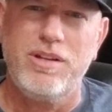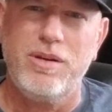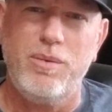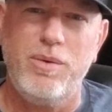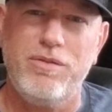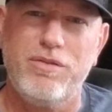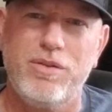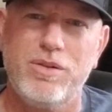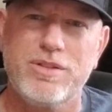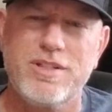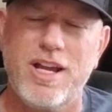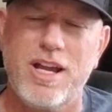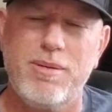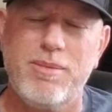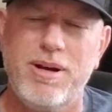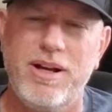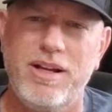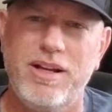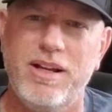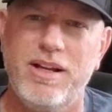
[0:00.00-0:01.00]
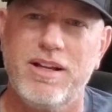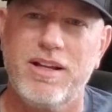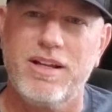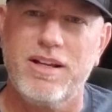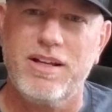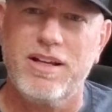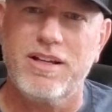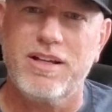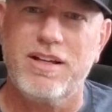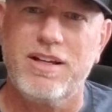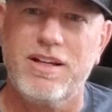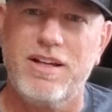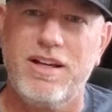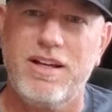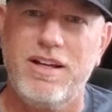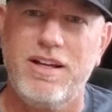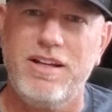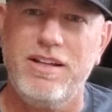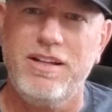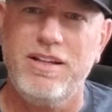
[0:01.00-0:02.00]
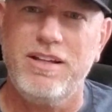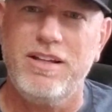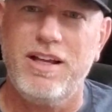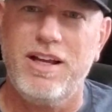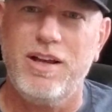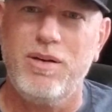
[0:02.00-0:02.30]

I went full time, I